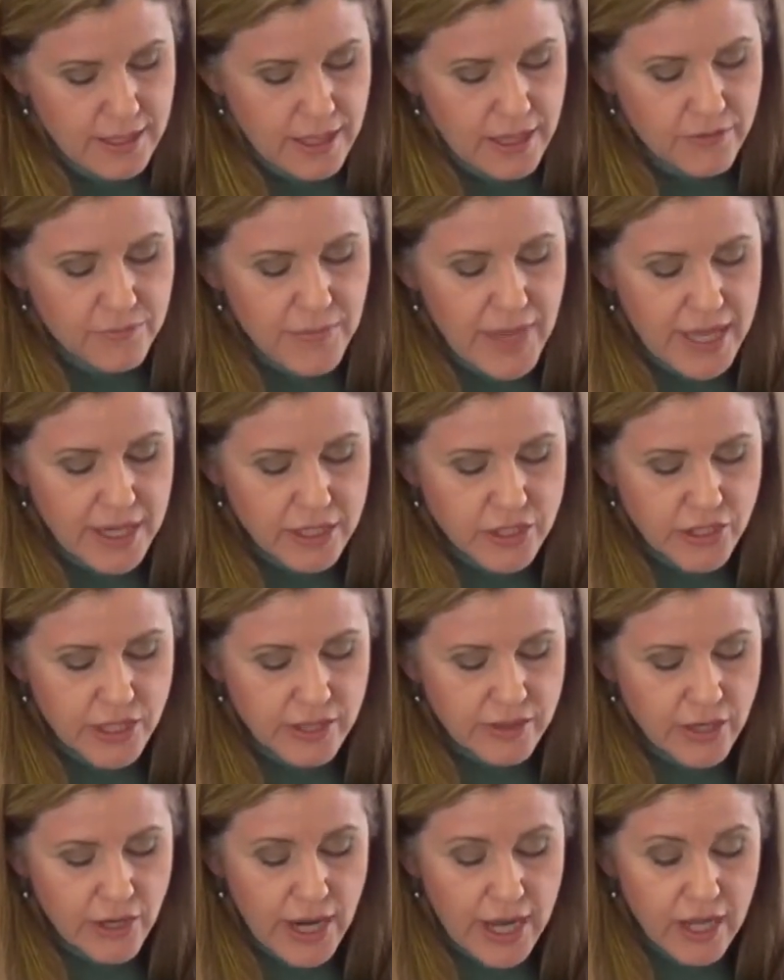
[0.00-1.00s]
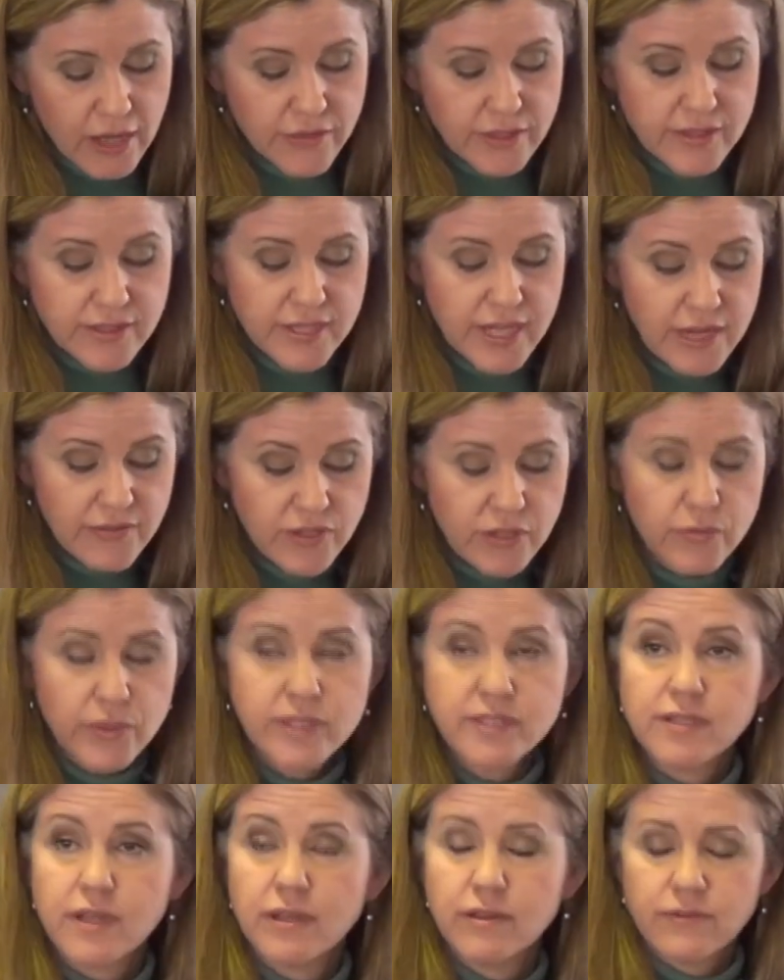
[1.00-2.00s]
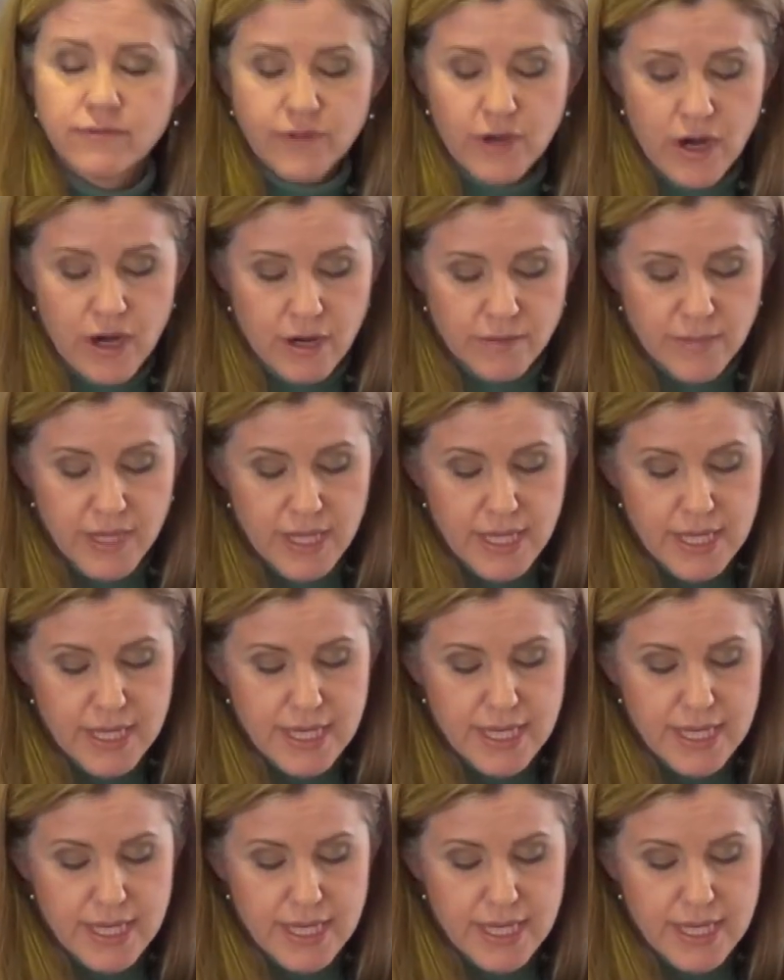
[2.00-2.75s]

of managing their health and safety risks on the farm,